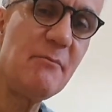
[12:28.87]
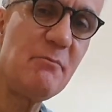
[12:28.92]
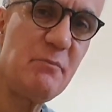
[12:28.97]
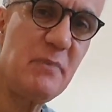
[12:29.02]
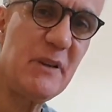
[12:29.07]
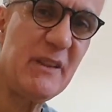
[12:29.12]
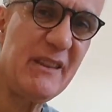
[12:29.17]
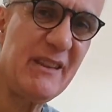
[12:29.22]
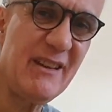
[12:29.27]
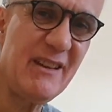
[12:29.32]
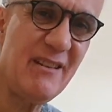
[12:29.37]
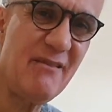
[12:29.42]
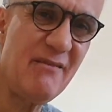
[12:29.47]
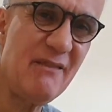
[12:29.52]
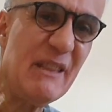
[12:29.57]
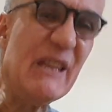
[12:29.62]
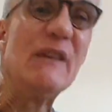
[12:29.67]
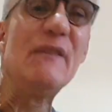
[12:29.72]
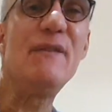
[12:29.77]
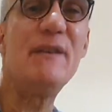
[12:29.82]
but they're
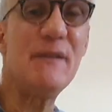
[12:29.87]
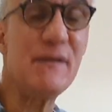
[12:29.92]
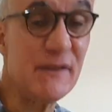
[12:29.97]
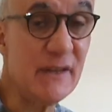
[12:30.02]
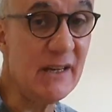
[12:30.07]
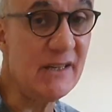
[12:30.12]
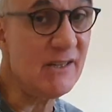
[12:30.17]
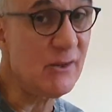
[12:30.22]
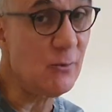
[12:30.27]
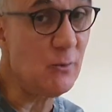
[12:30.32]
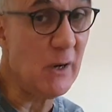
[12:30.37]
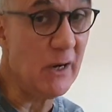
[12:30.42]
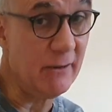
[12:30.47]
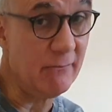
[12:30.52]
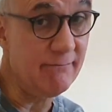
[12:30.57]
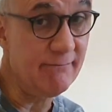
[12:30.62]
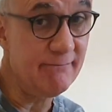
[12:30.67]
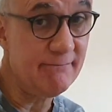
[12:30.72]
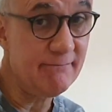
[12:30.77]
15:1.